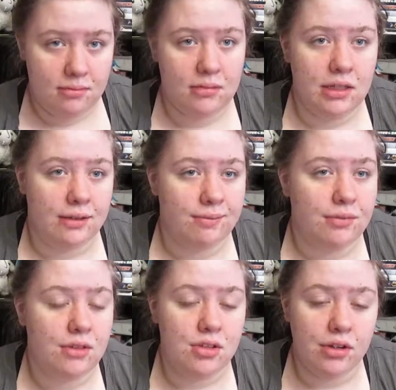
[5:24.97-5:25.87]
Yeah,
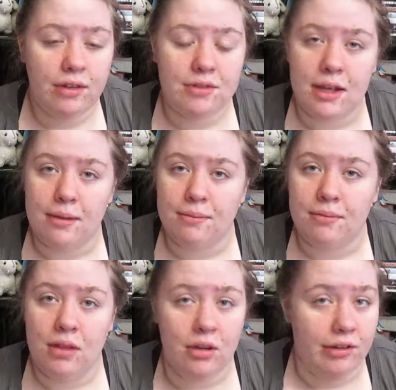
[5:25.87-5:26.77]
you don't have time,
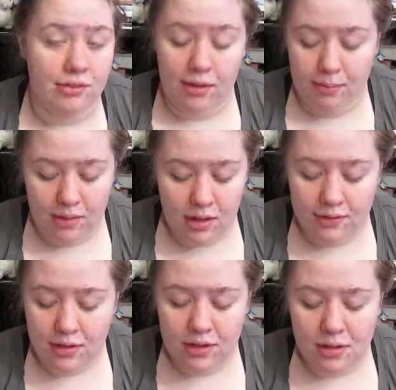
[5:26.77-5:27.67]
you don't have time.
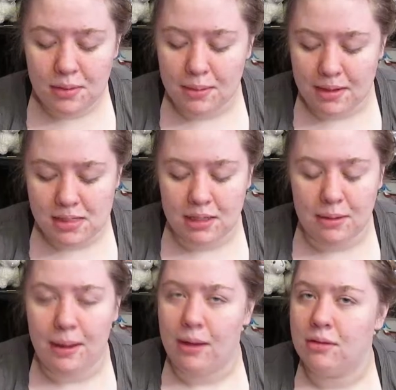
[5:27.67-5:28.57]
If you hear me messing
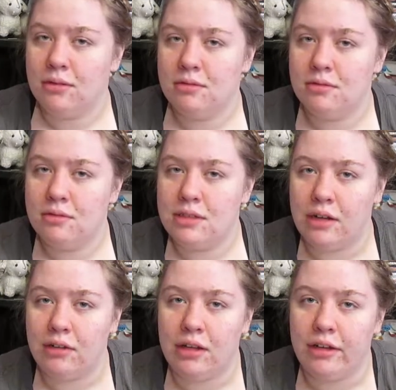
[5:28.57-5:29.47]
about
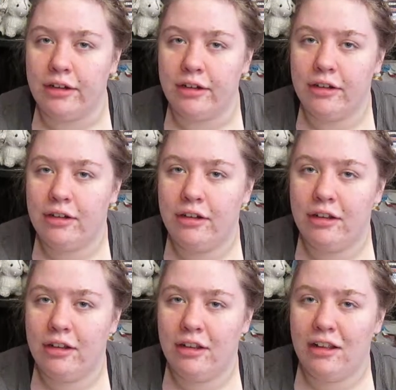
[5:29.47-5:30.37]
down here,
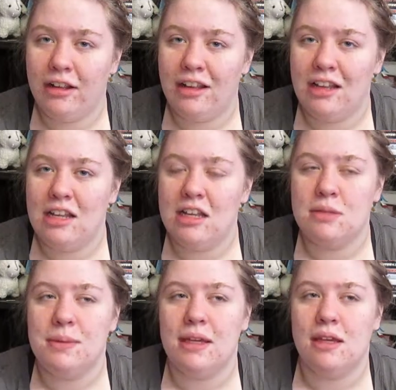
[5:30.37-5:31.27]
it's
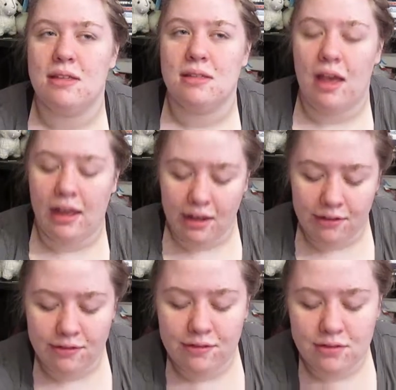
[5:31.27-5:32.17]
because I
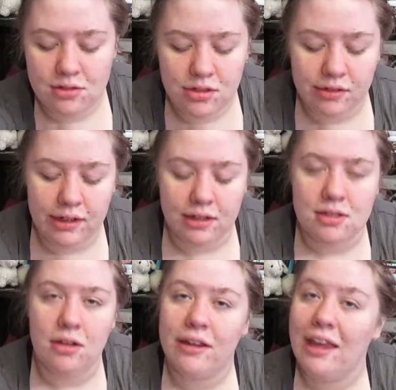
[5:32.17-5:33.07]
have 2
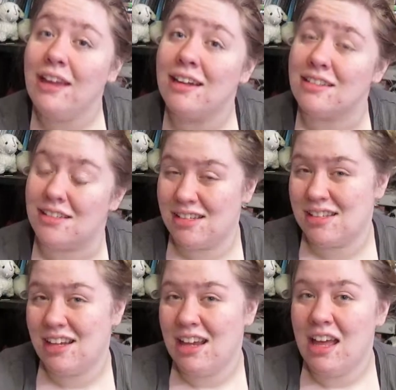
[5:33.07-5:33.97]
aerosol cans
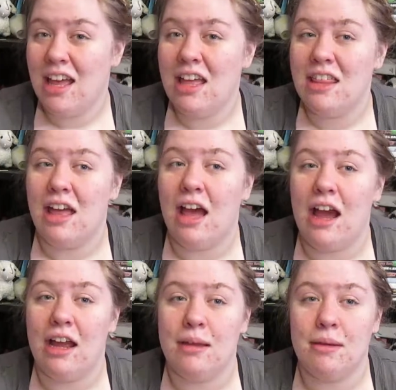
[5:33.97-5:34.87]
that
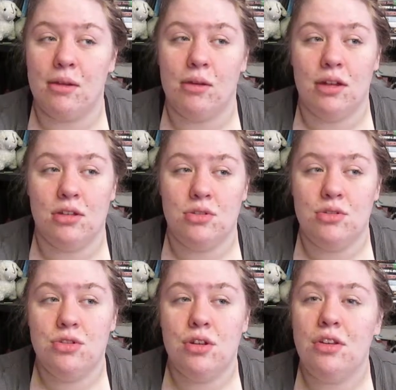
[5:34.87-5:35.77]
I am going to
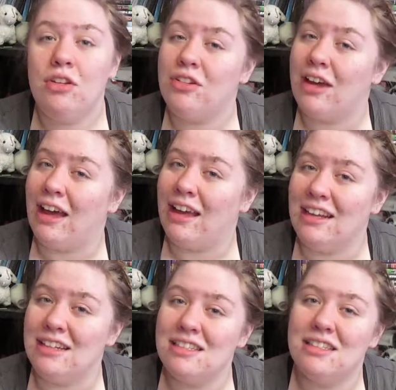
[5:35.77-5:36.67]
show you
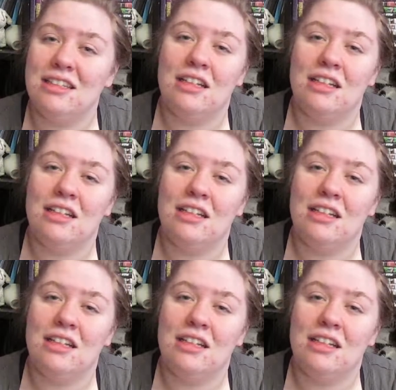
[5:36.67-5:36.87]
guys.